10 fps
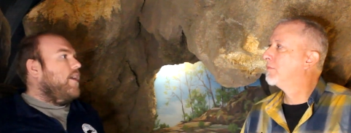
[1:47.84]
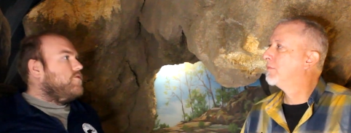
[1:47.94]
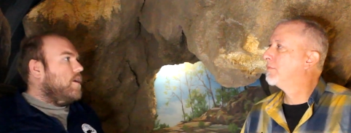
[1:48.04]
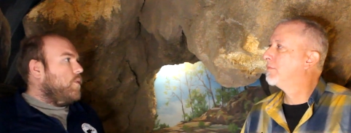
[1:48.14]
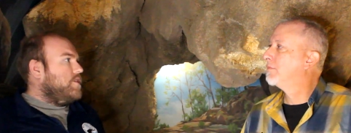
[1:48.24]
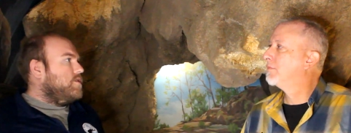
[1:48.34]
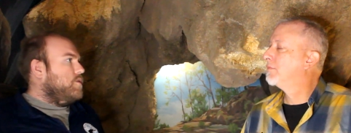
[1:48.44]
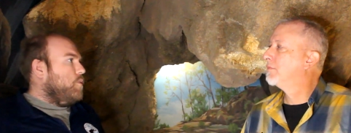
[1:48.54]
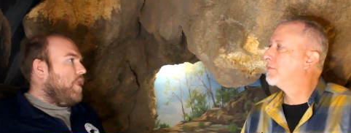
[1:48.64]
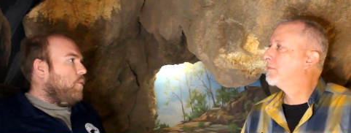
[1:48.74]
Speaker 1: caves that we
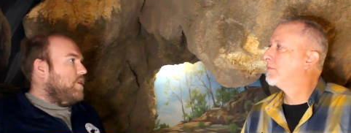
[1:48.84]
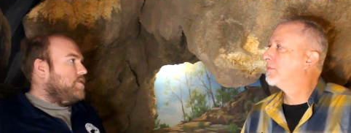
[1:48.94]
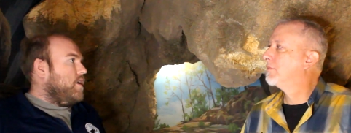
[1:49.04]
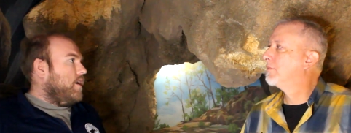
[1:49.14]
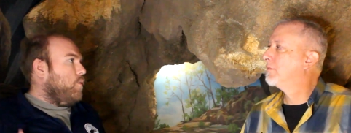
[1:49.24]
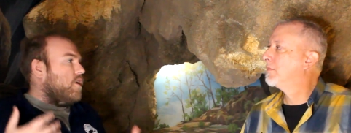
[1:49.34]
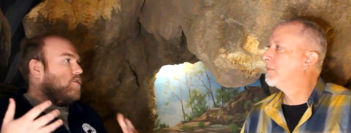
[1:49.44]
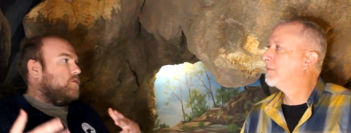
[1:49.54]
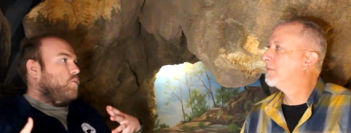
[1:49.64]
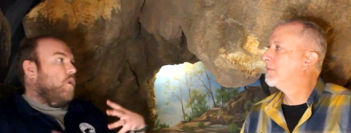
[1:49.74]
that we study? What
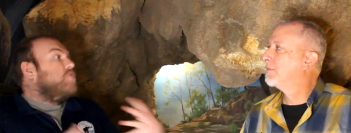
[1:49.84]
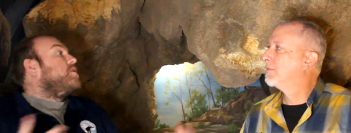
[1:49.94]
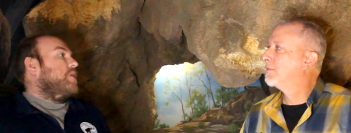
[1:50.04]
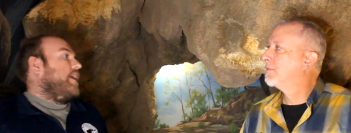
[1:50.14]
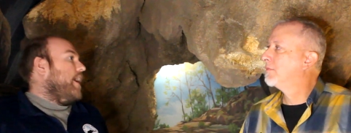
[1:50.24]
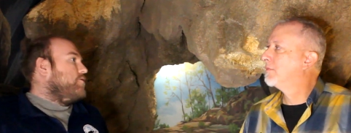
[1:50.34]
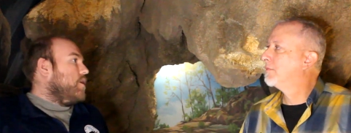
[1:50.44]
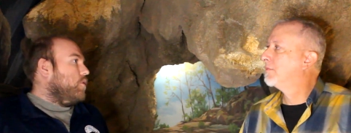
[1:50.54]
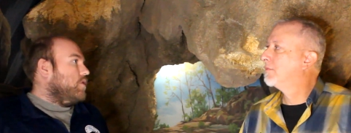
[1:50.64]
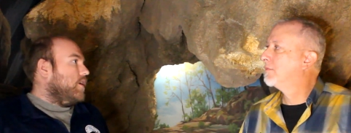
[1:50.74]
are what are some of the caves
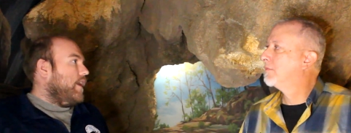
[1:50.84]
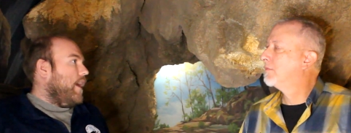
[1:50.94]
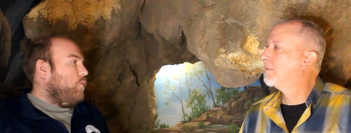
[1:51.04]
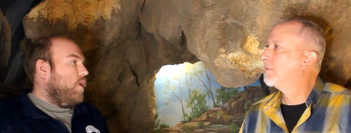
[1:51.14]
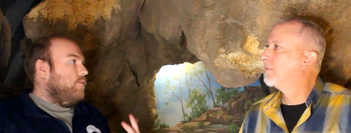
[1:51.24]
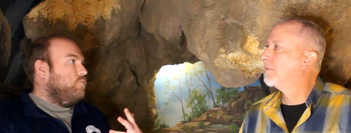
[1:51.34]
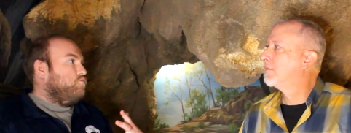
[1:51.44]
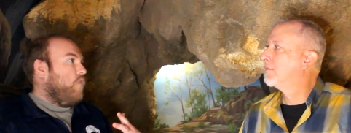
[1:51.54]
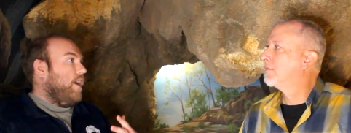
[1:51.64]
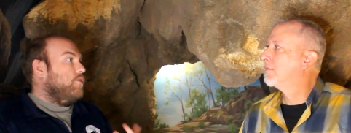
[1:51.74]
that we're looking at, and
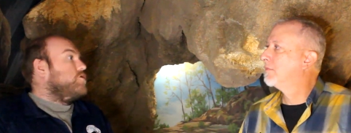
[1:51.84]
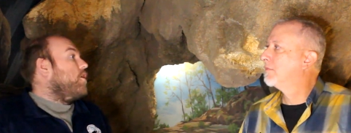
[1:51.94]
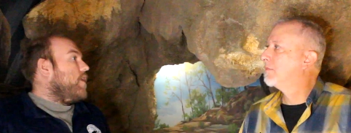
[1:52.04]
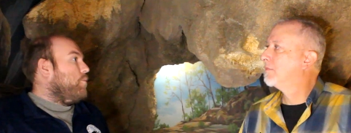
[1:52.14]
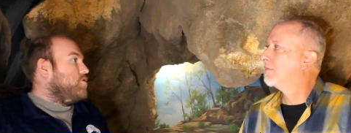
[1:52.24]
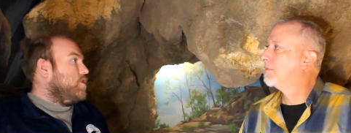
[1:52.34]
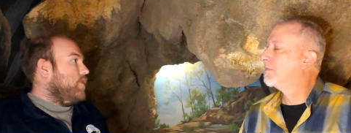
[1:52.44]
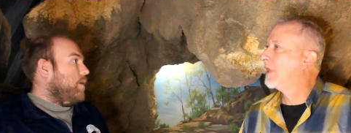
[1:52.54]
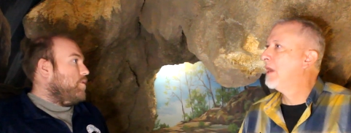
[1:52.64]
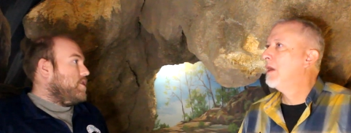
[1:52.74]
what records are they
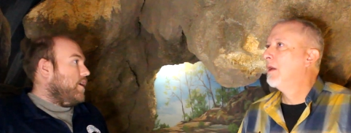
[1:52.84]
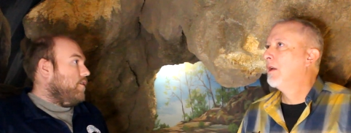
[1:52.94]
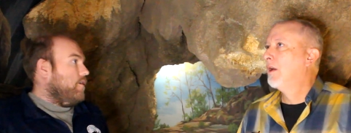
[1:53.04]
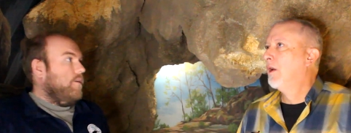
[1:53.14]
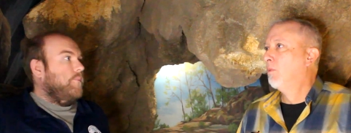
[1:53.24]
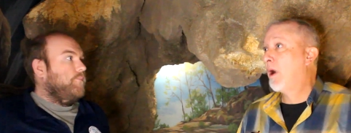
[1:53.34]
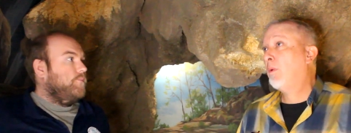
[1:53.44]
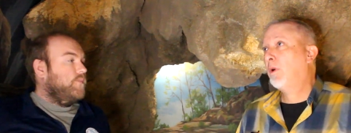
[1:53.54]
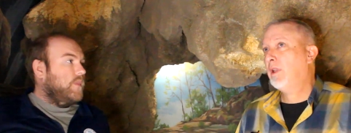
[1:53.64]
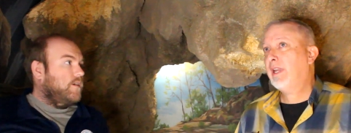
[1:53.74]
preserving in particular?
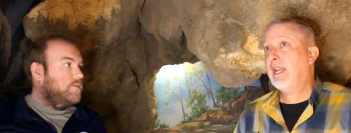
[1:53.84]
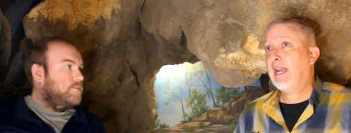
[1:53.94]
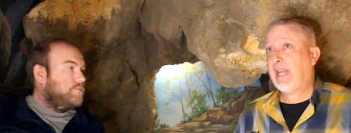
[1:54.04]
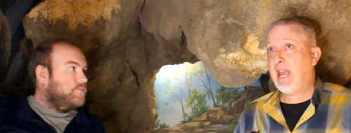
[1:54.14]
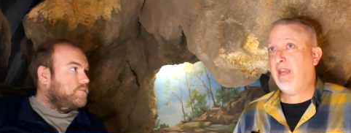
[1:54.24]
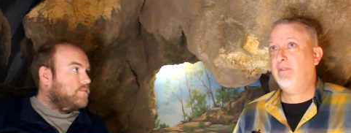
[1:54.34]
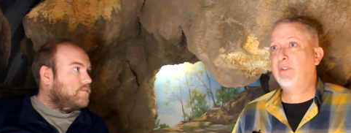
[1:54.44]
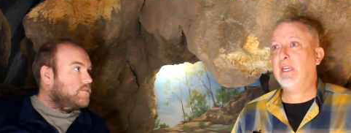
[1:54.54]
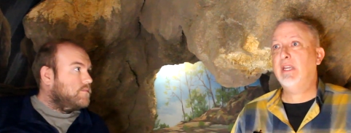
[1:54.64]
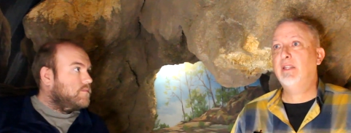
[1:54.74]
Speaker 2: Well, we're looking at
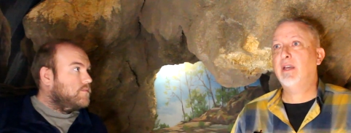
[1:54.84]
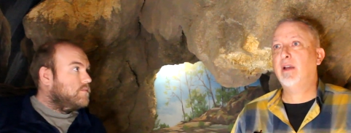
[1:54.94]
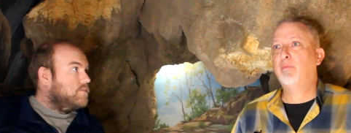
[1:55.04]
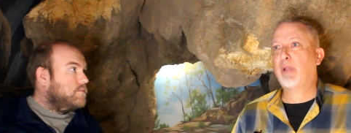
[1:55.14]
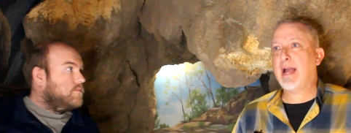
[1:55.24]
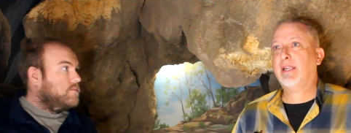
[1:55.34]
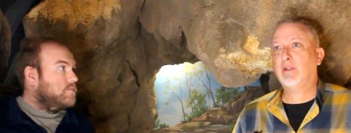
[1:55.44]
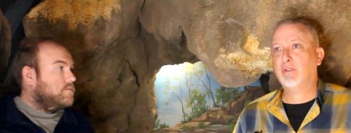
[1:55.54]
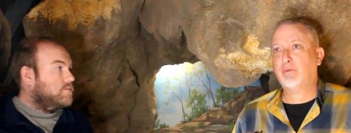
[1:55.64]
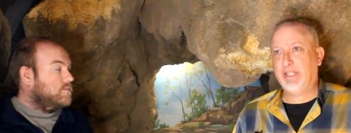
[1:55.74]
caves in the Black
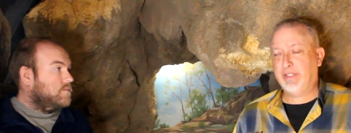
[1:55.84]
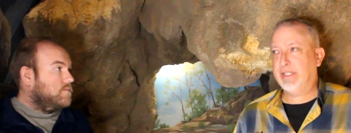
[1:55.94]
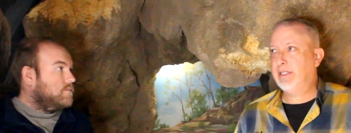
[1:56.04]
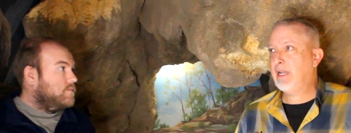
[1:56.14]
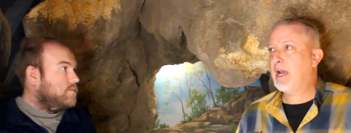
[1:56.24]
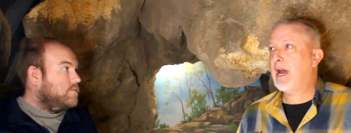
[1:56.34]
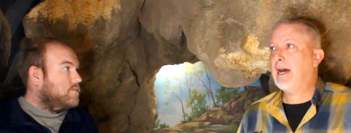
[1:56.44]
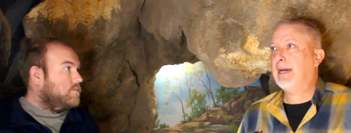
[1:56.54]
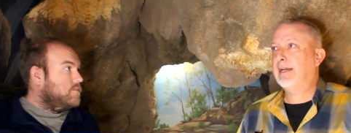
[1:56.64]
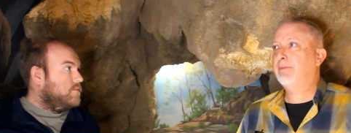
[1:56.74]
Hills region.
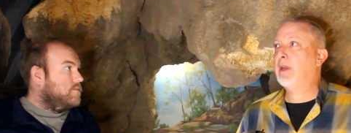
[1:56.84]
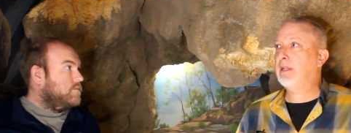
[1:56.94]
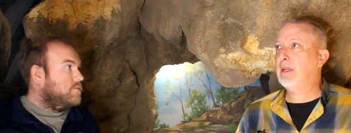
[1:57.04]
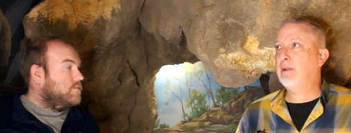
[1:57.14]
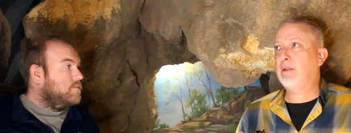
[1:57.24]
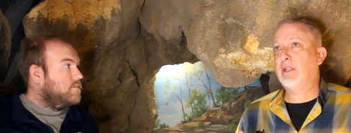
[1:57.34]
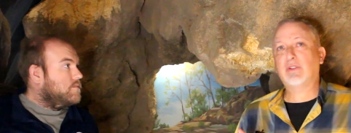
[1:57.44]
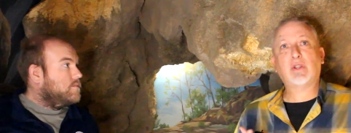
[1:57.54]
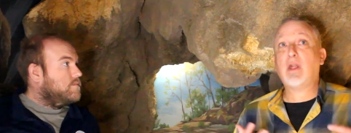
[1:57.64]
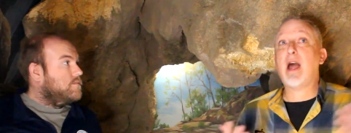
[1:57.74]
Uh,
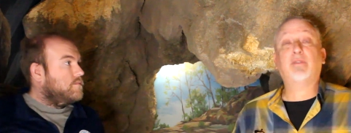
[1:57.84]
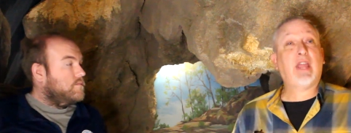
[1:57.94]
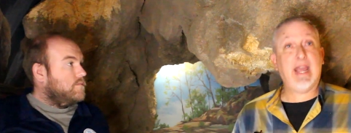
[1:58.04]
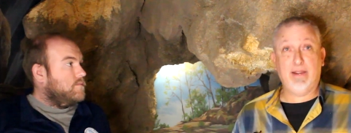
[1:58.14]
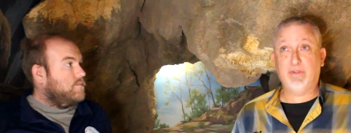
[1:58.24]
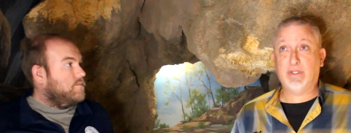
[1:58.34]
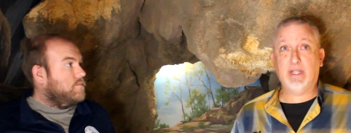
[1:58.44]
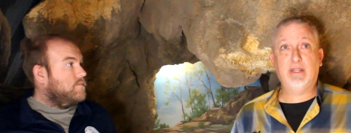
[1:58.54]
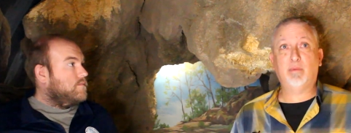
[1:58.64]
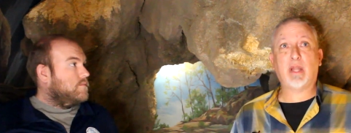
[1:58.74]
there's a lot of caves
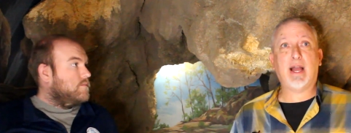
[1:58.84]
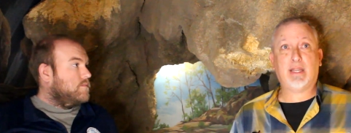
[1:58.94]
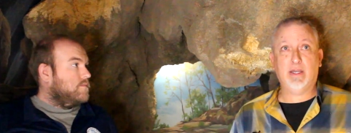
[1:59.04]
in the Black